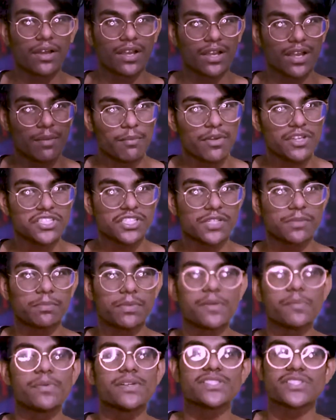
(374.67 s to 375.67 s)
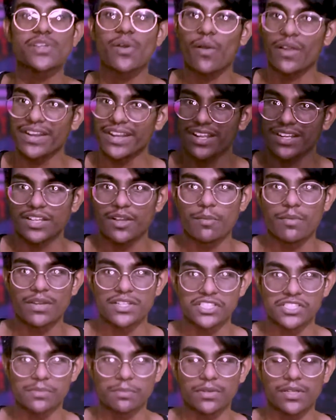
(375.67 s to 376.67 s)
commercial purpose or
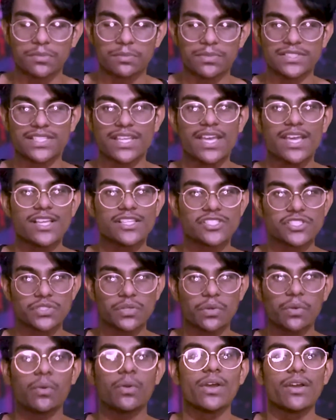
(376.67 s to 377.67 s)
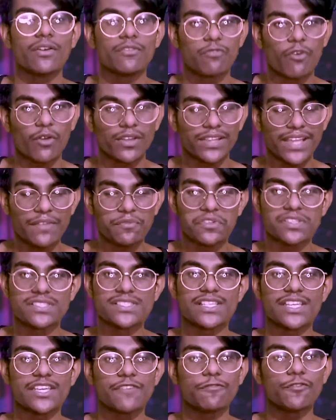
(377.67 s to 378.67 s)
non-commercial purpose. So for that
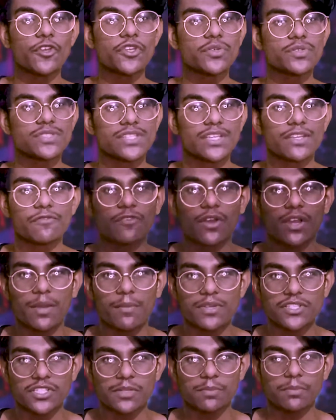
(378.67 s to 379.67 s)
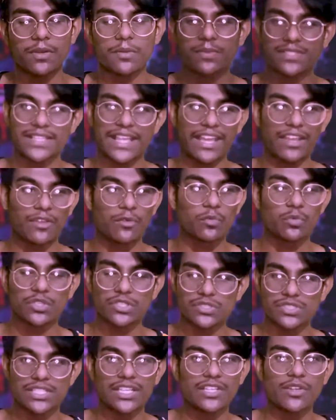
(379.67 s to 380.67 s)
reason, if you're using it for commercial purpose, like
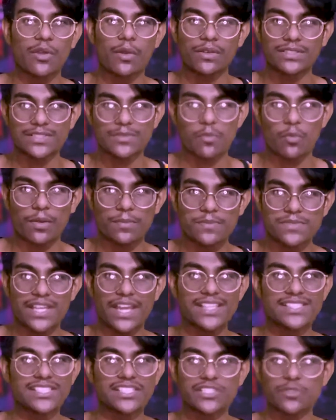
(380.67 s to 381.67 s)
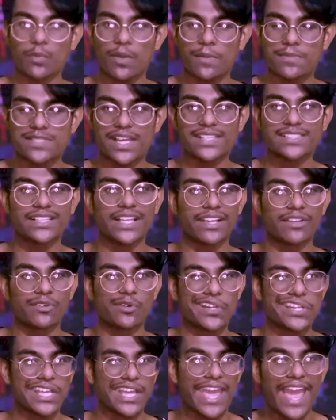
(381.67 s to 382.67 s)
using it on some websites, certain websites like
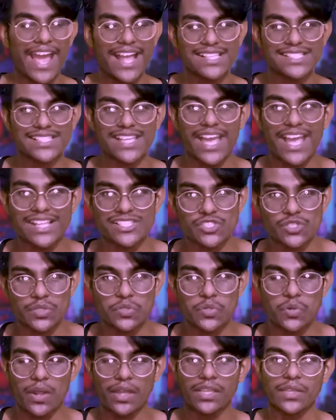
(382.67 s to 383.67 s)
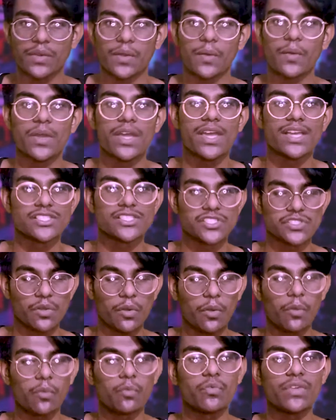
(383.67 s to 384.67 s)
running ads, etc.,
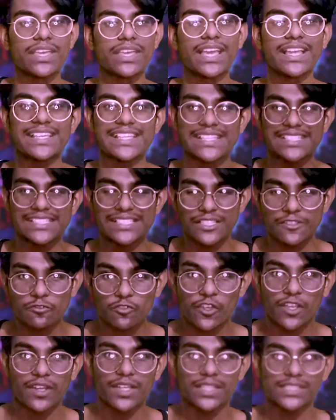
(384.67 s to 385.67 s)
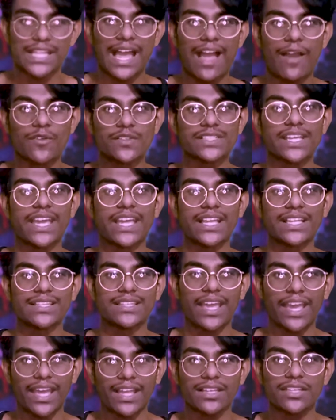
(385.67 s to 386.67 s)
so we can easily figure it out. And
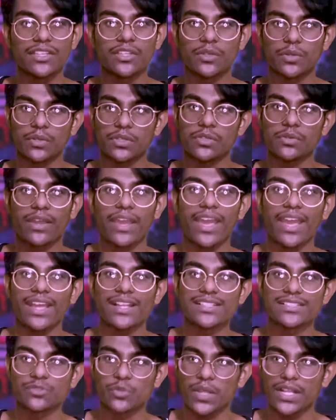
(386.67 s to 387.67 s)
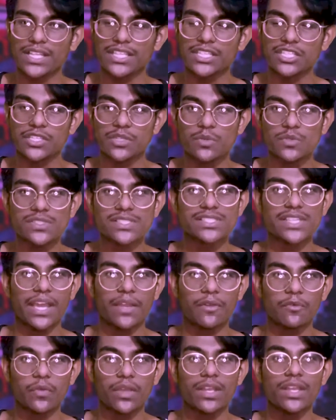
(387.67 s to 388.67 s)
then you can't really use
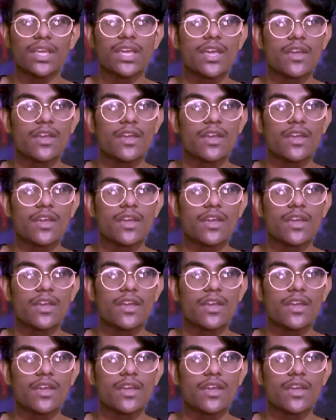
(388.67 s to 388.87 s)
SendWin